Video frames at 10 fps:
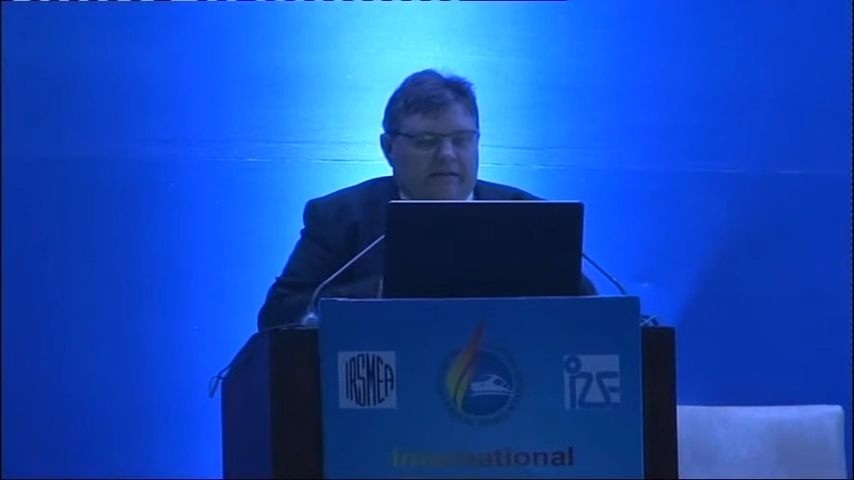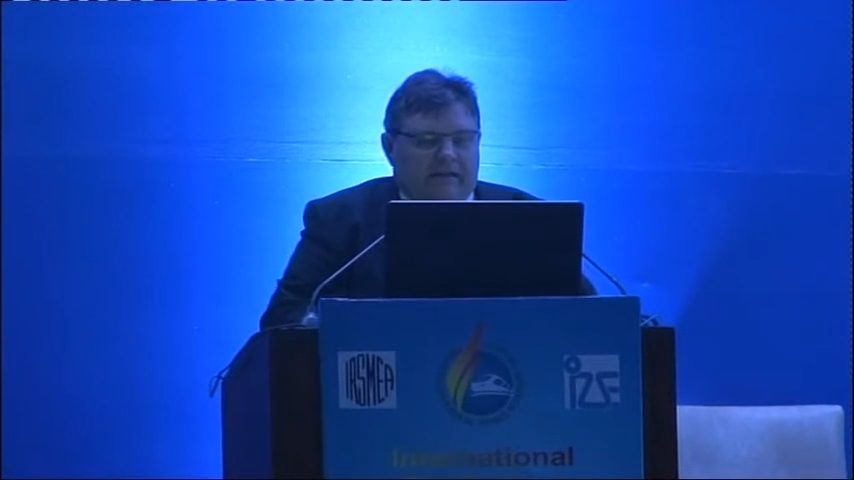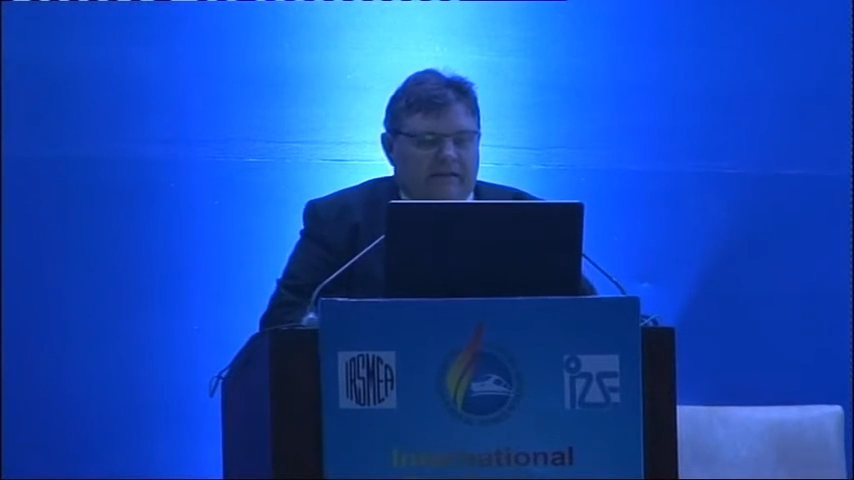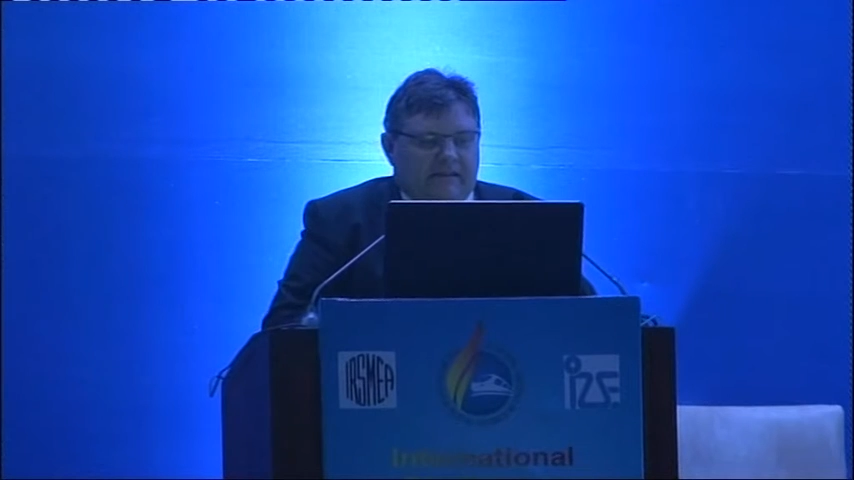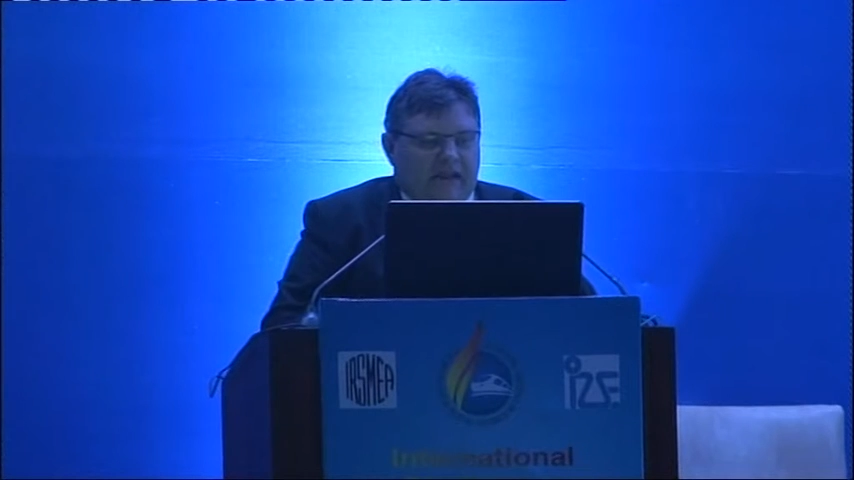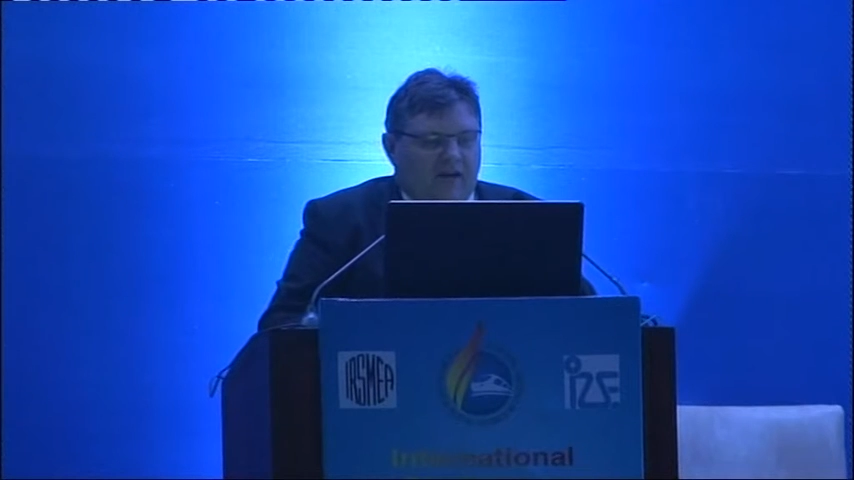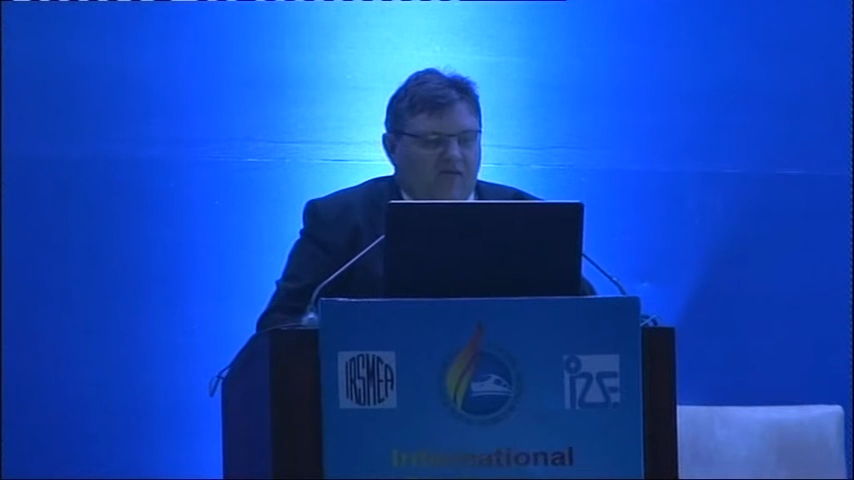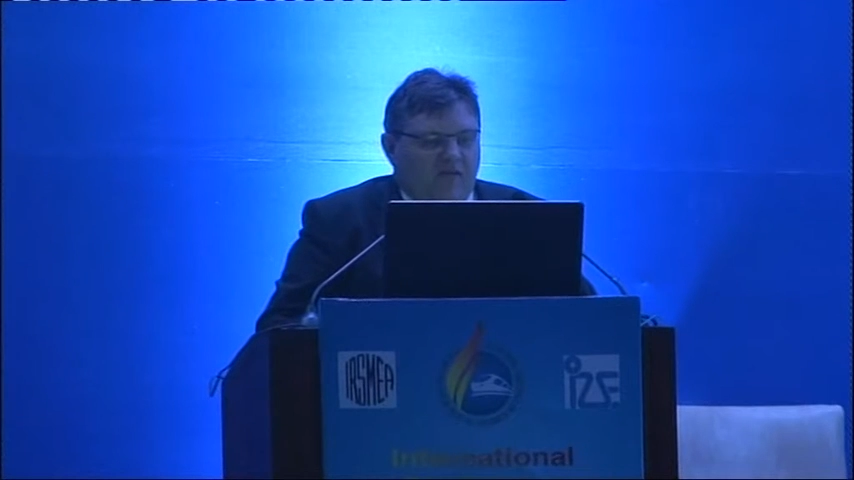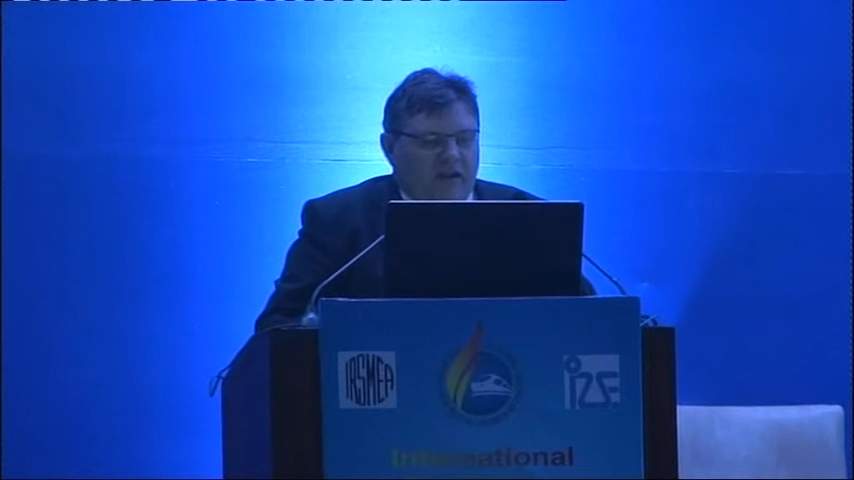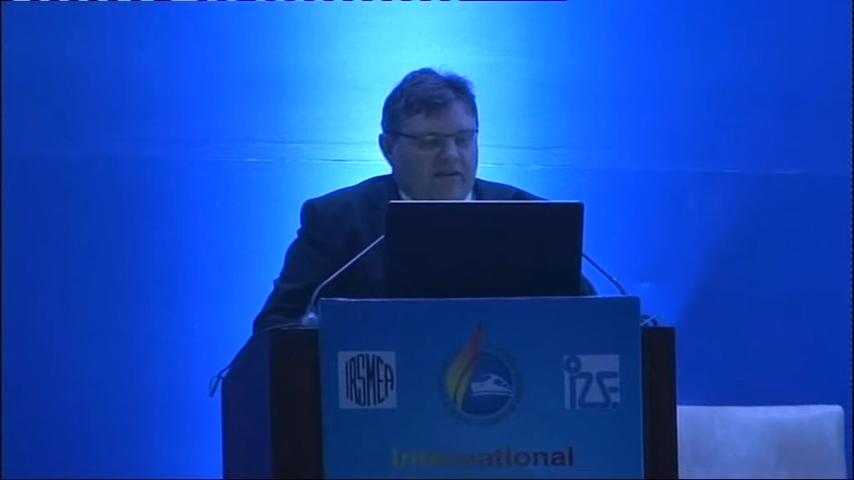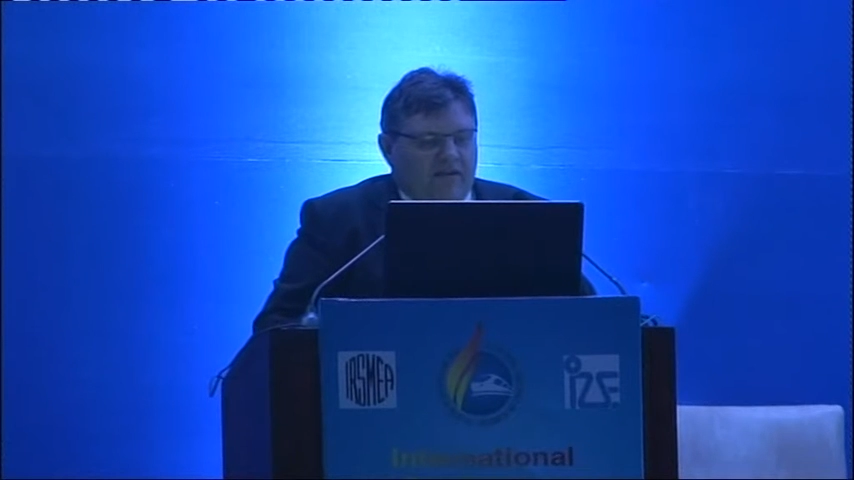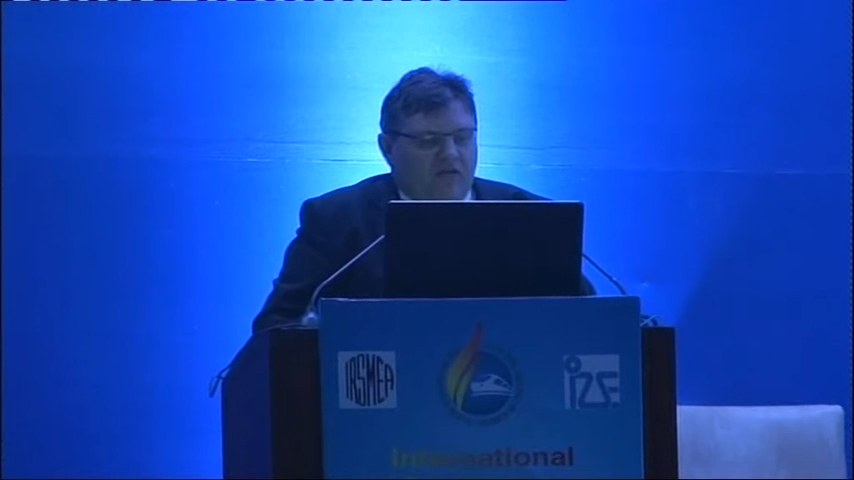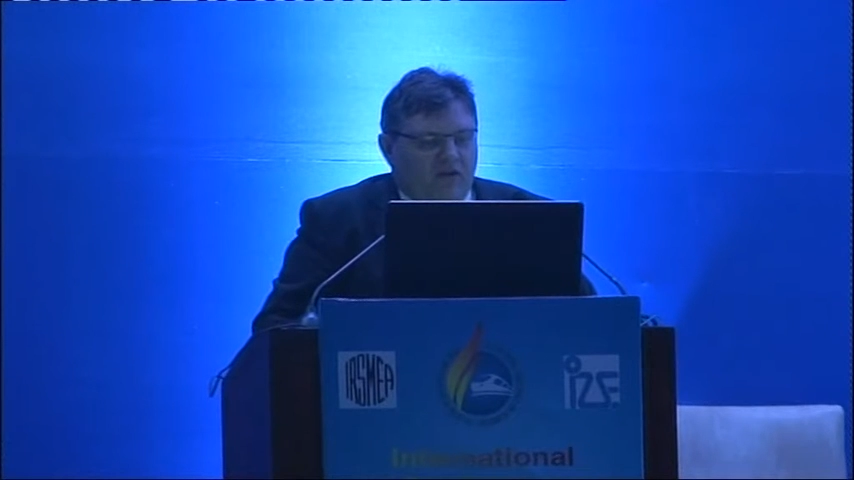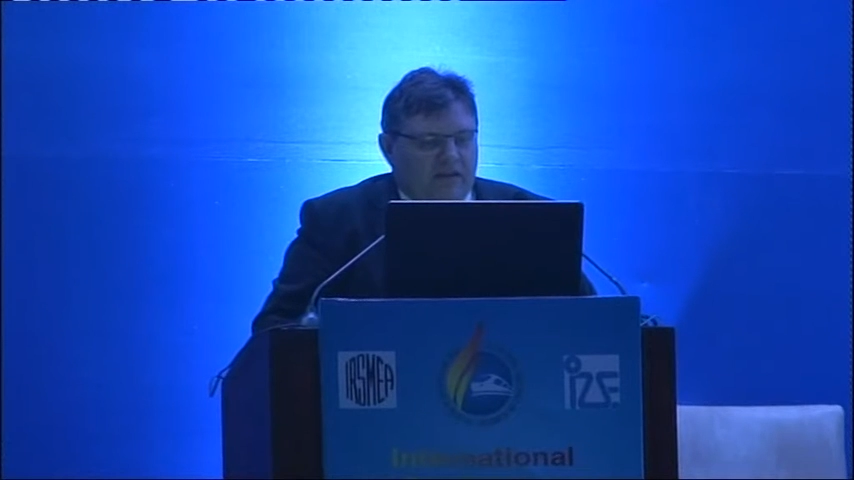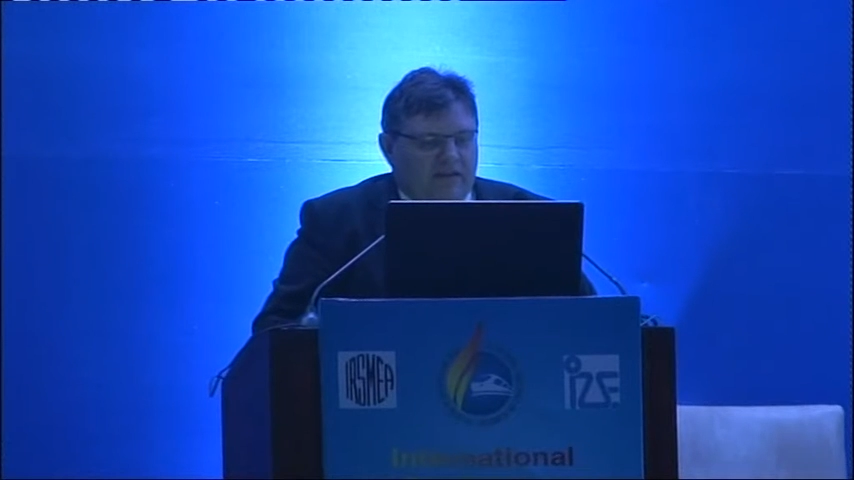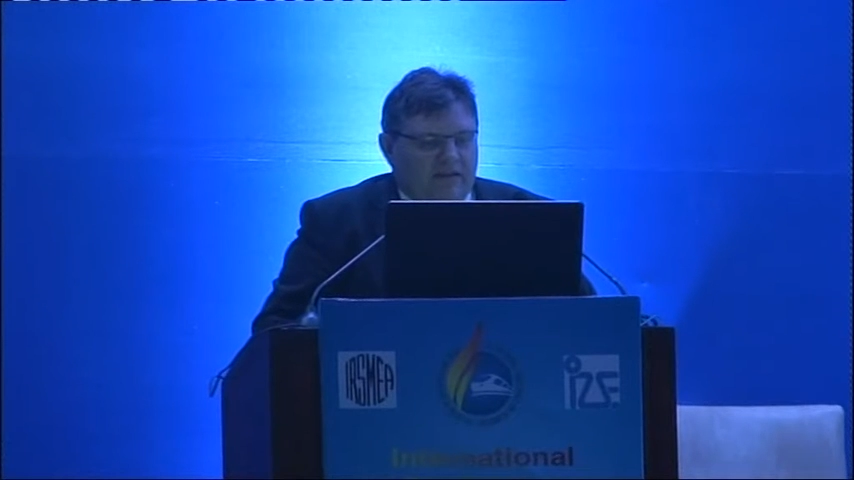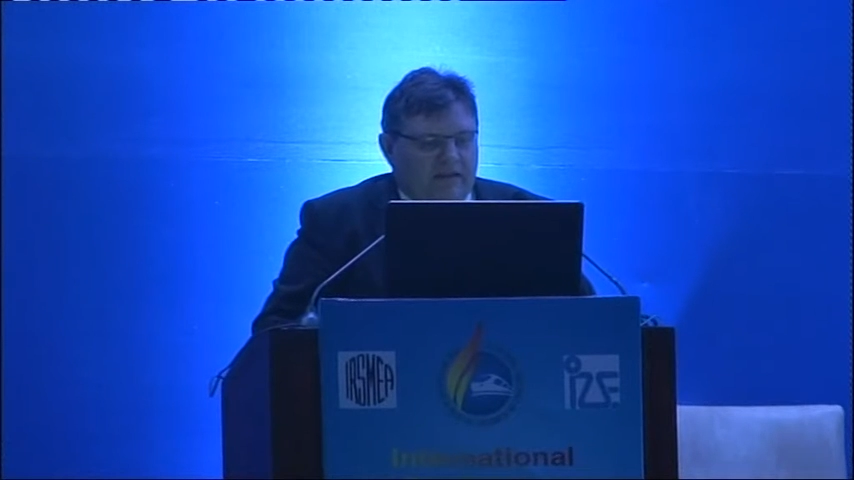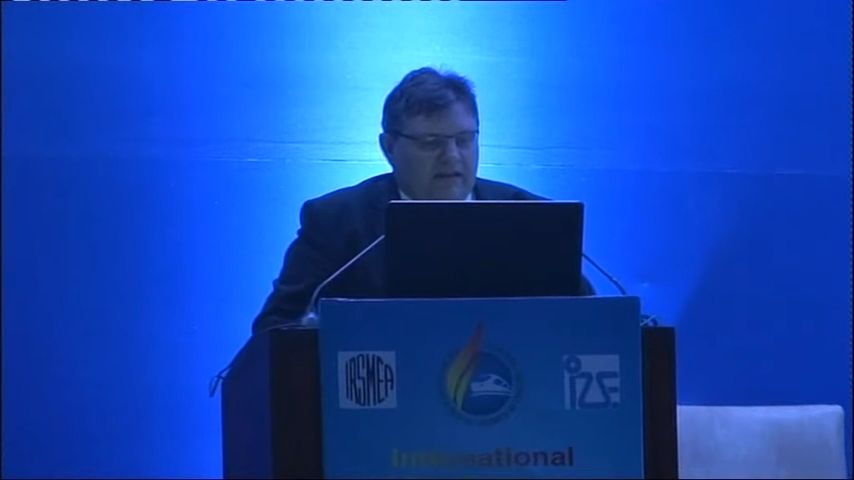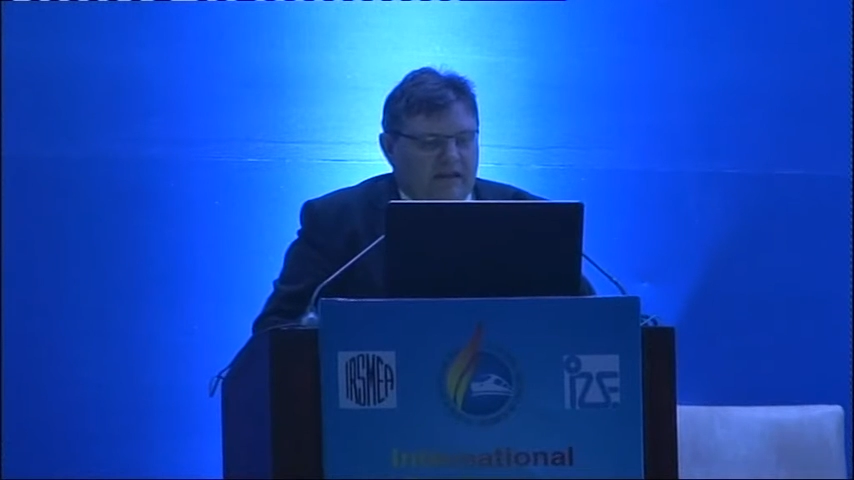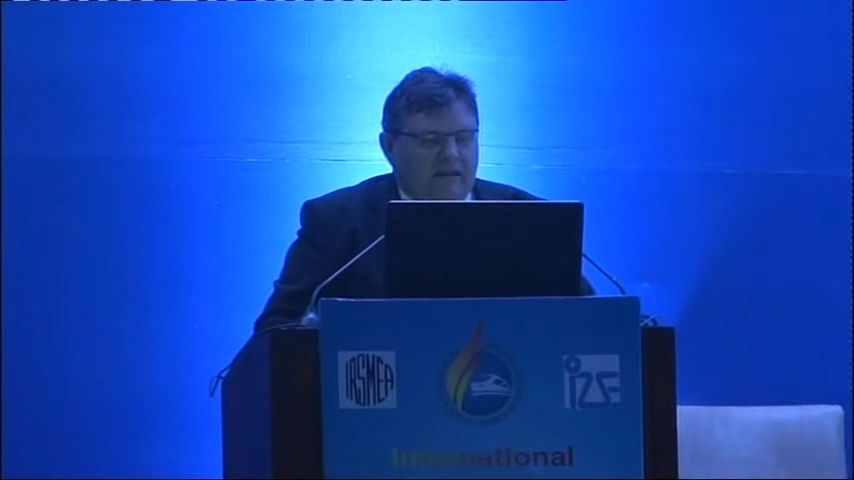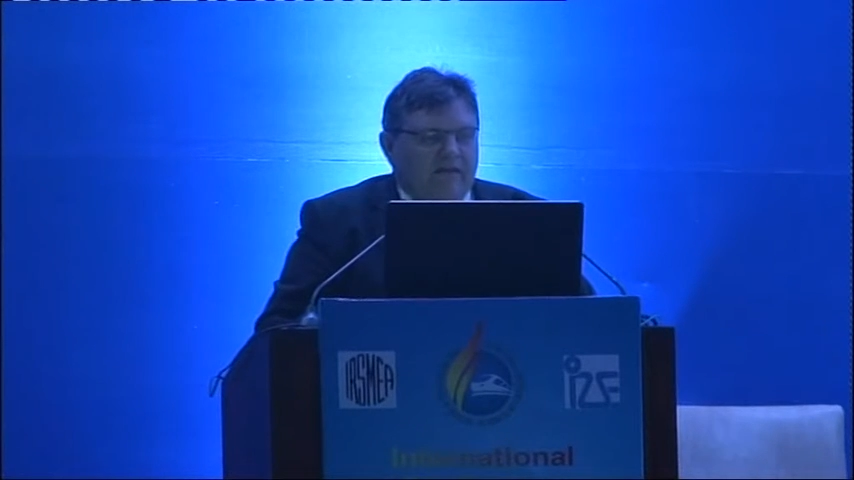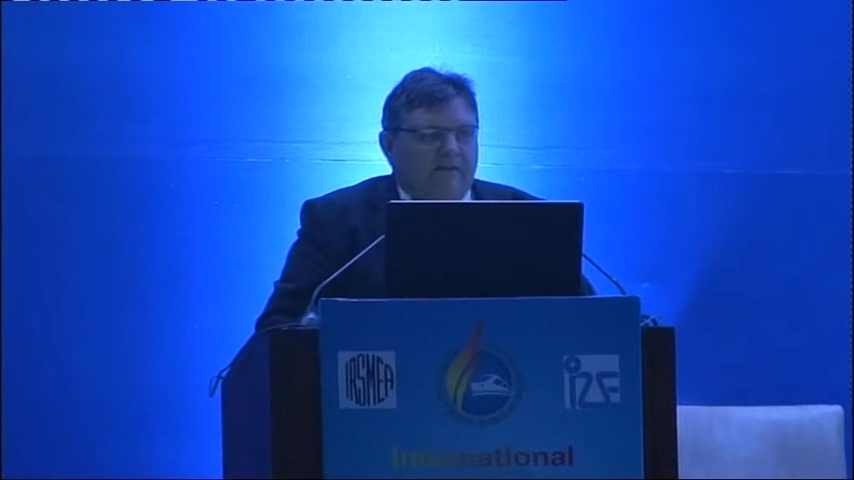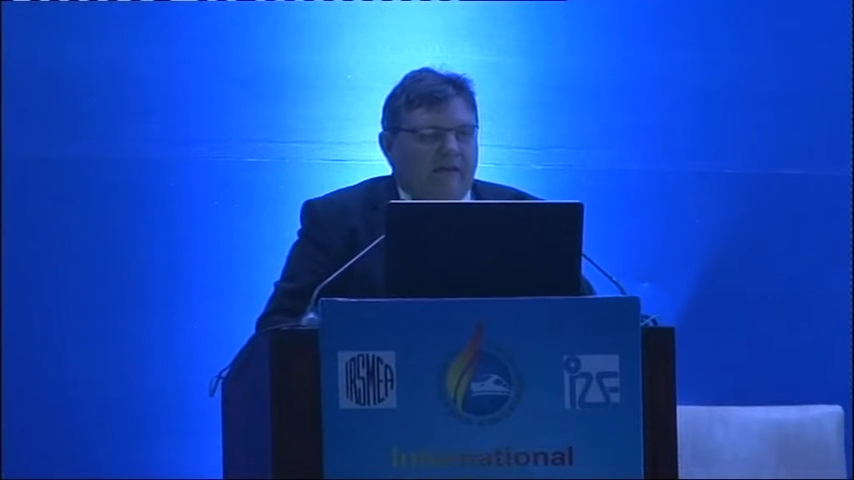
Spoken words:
This equivalent conicity